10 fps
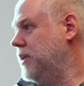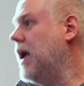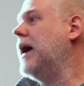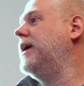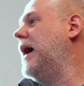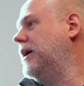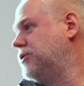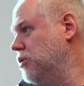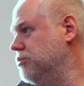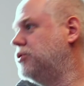Yeah.
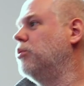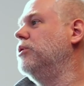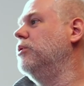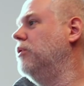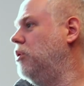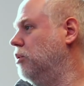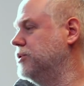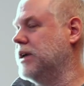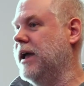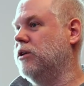So we're doing the whole
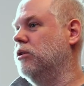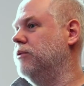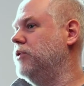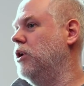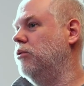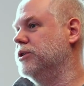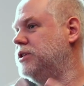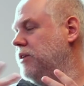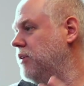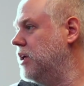cycle of,
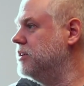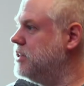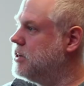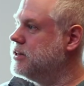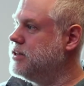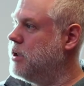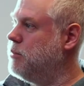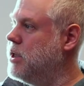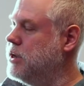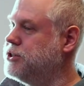receiving it in
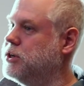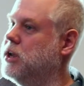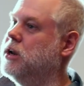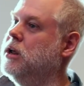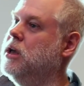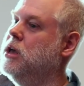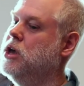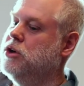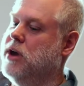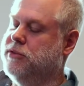decontamination.
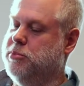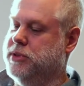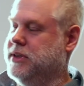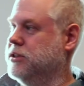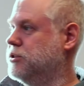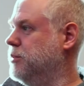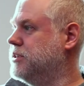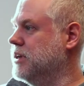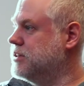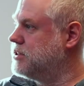You have to put the
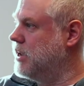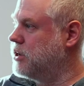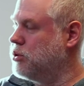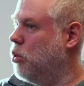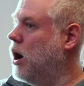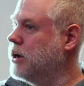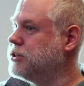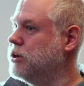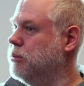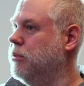instruments in a sink to
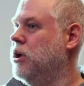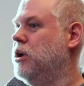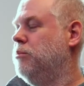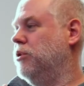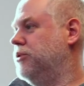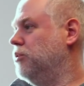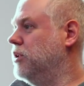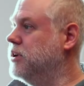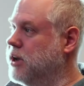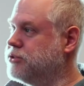wash them, put it through
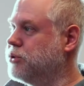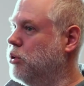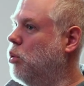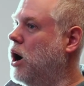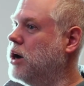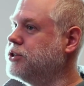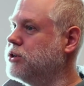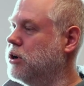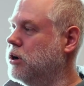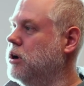an industrial
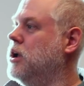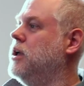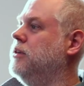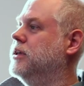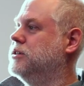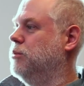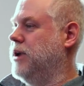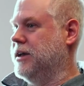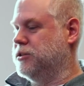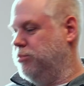washer. Then
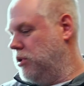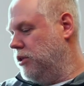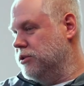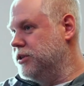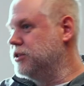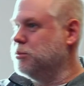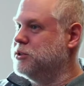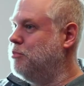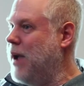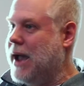someone has to put all those
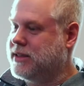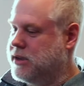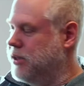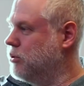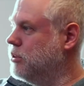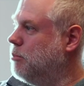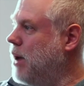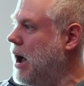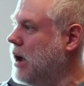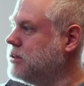instruments back together in the
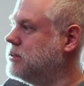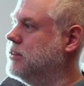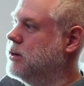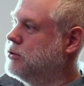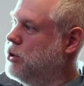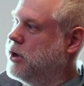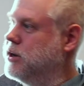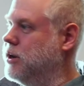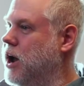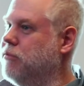box and then cook it
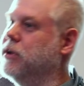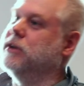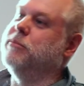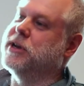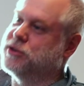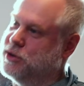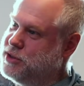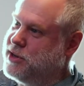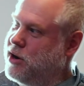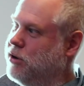in an oven, make sure
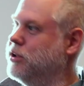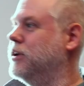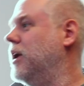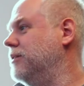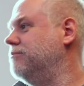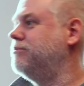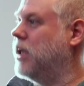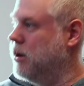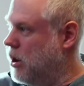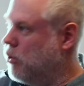it's sterile, and
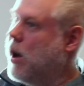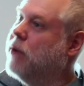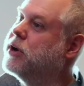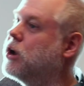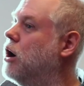around it